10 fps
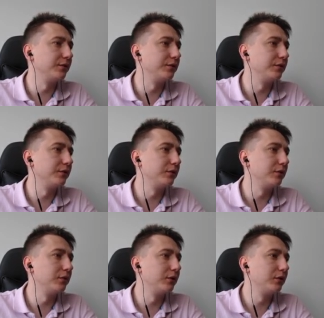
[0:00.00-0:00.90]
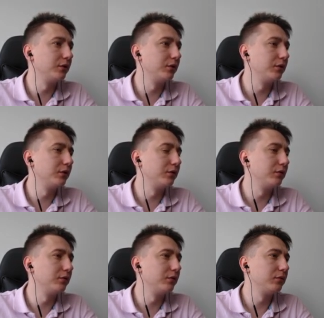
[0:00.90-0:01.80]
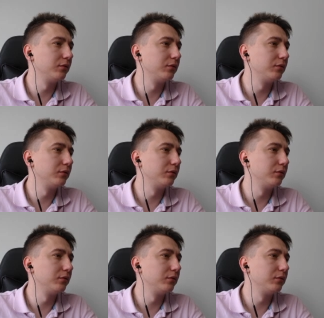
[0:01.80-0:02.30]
Nobody speaks.